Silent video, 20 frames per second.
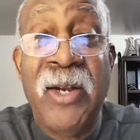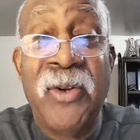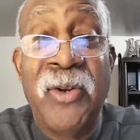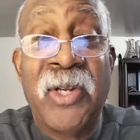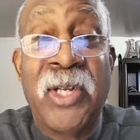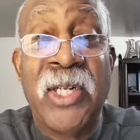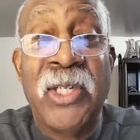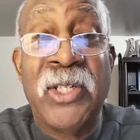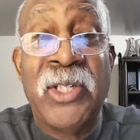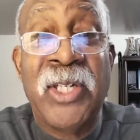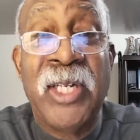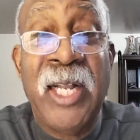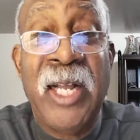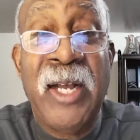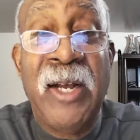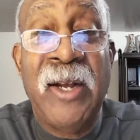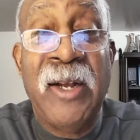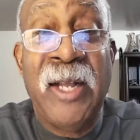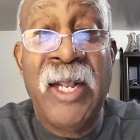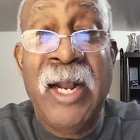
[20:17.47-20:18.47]
and look at you
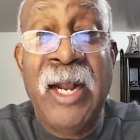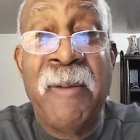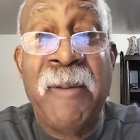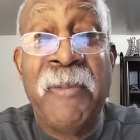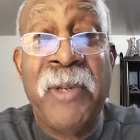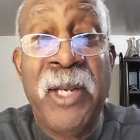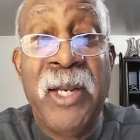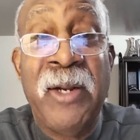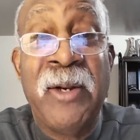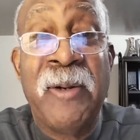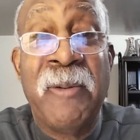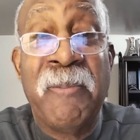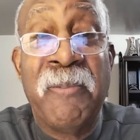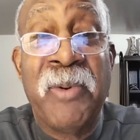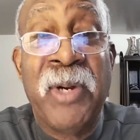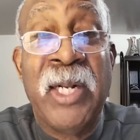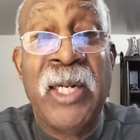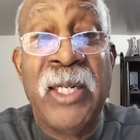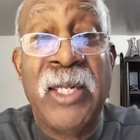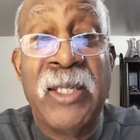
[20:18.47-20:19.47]
now. And I'm here to
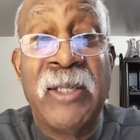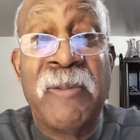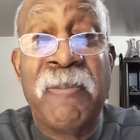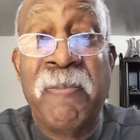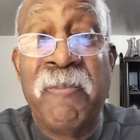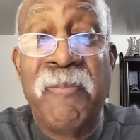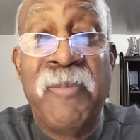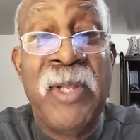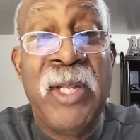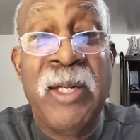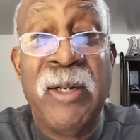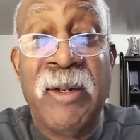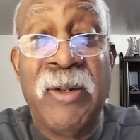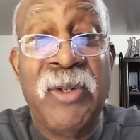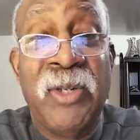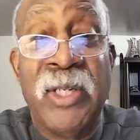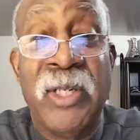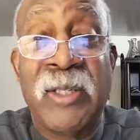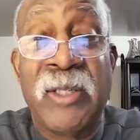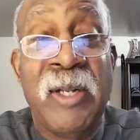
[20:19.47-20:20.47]
bring this.
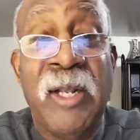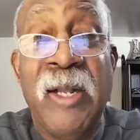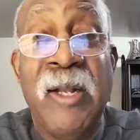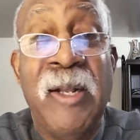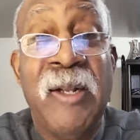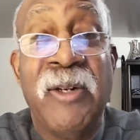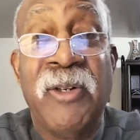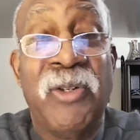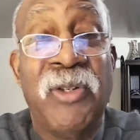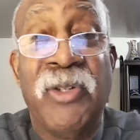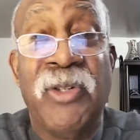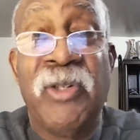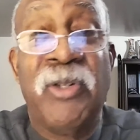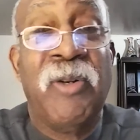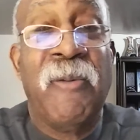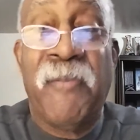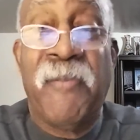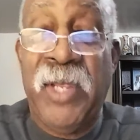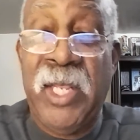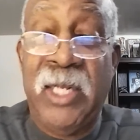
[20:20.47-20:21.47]
this
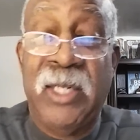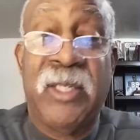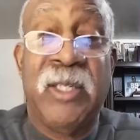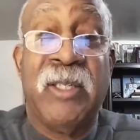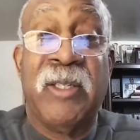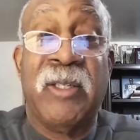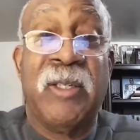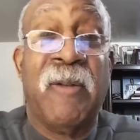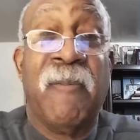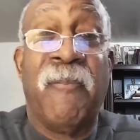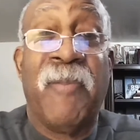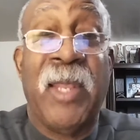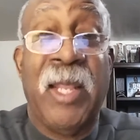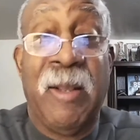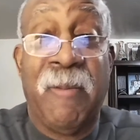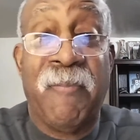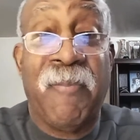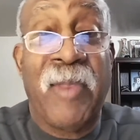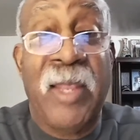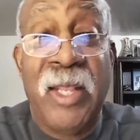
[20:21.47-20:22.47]
this is
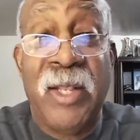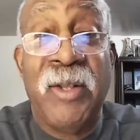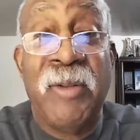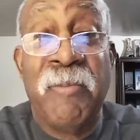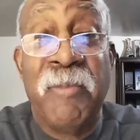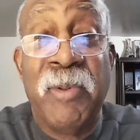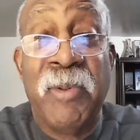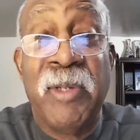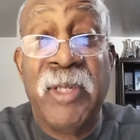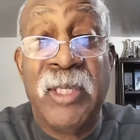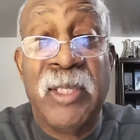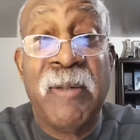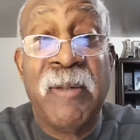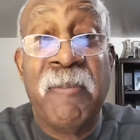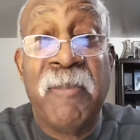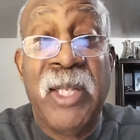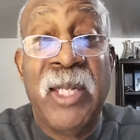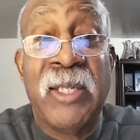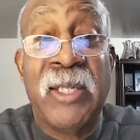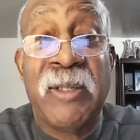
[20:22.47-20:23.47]
it's
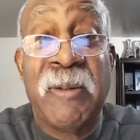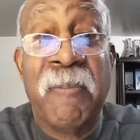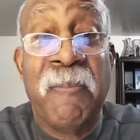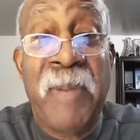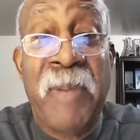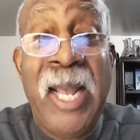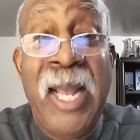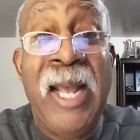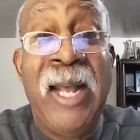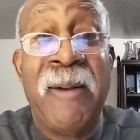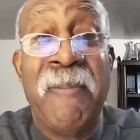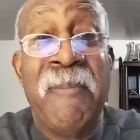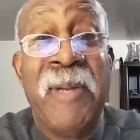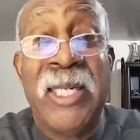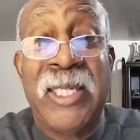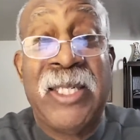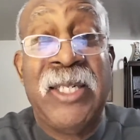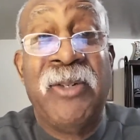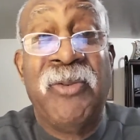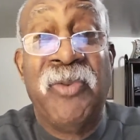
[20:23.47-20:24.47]
a, it's a bad
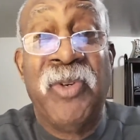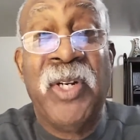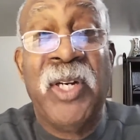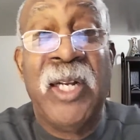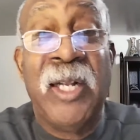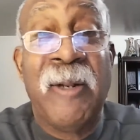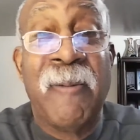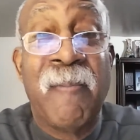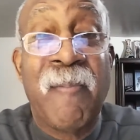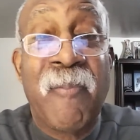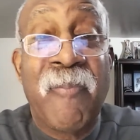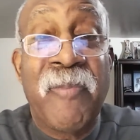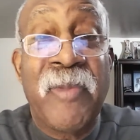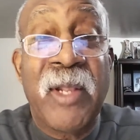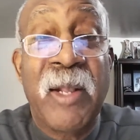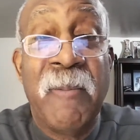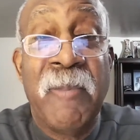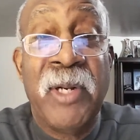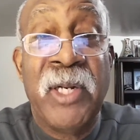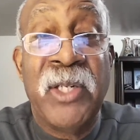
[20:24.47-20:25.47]
message really,
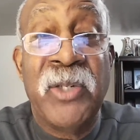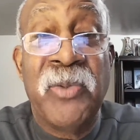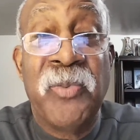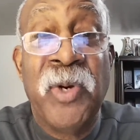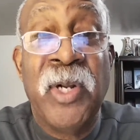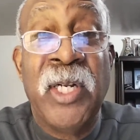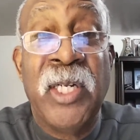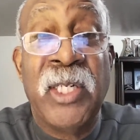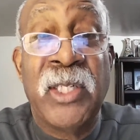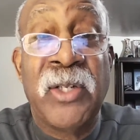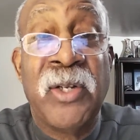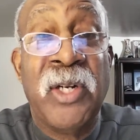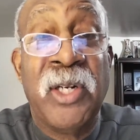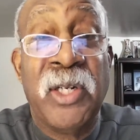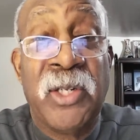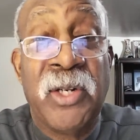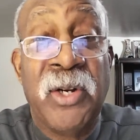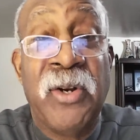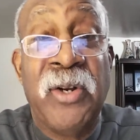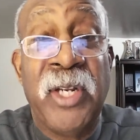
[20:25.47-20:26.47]
but it's one that's
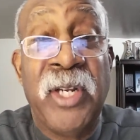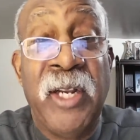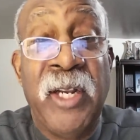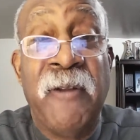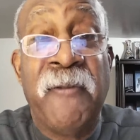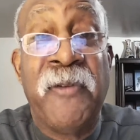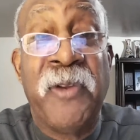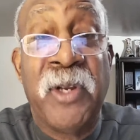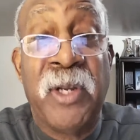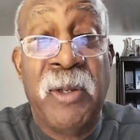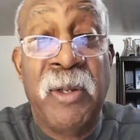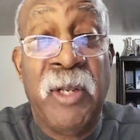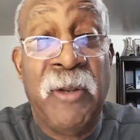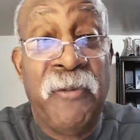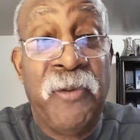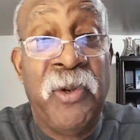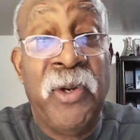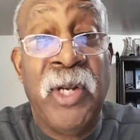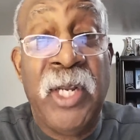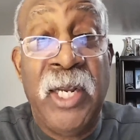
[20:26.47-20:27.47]
going to turn you if you
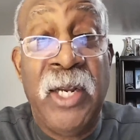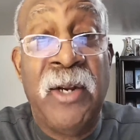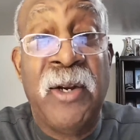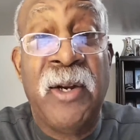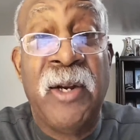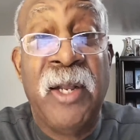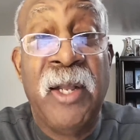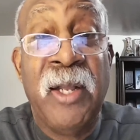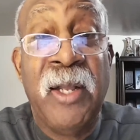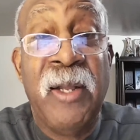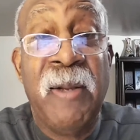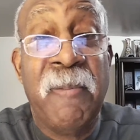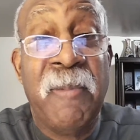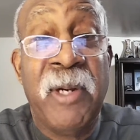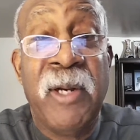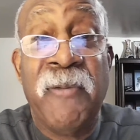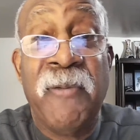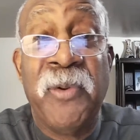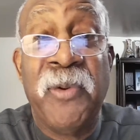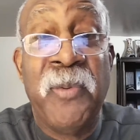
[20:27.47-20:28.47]
if you'll hear.
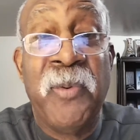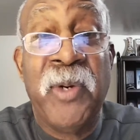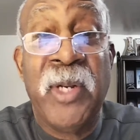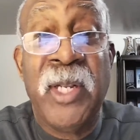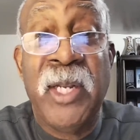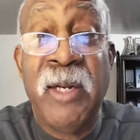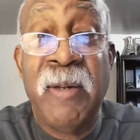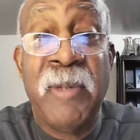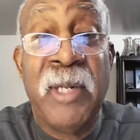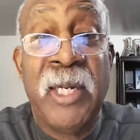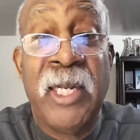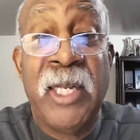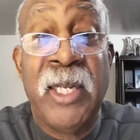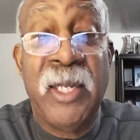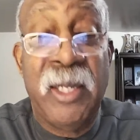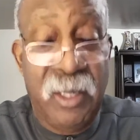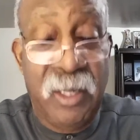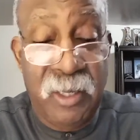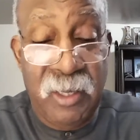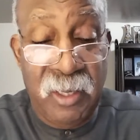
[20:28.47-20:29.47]
But if you won't hear,
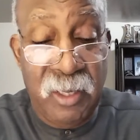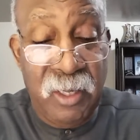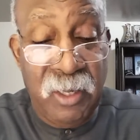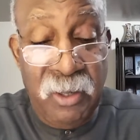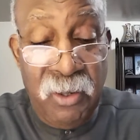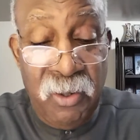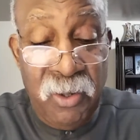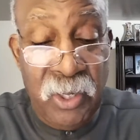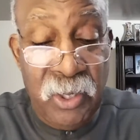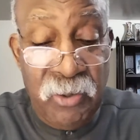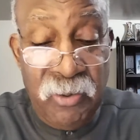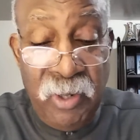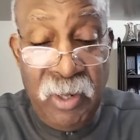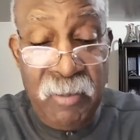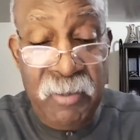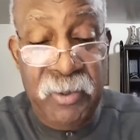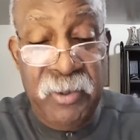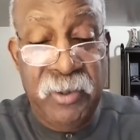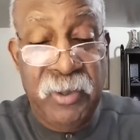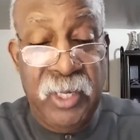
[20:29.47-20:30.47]
buddy, you're in
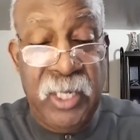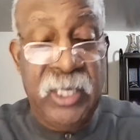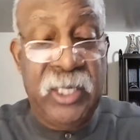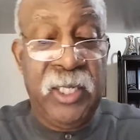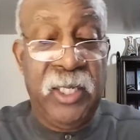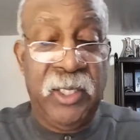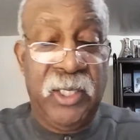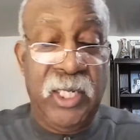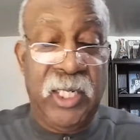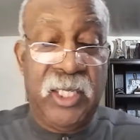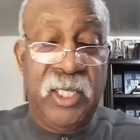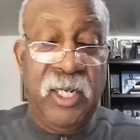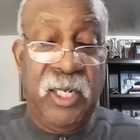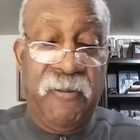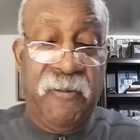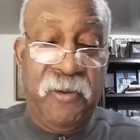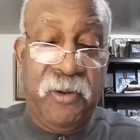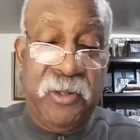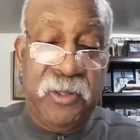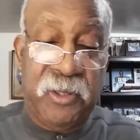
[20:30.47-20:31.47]
trouble. This is the
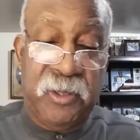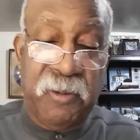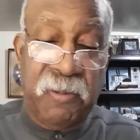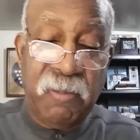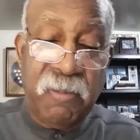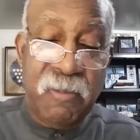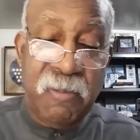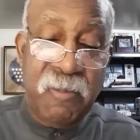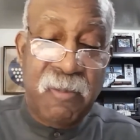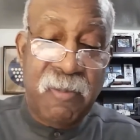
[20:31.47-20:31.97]
16th verse.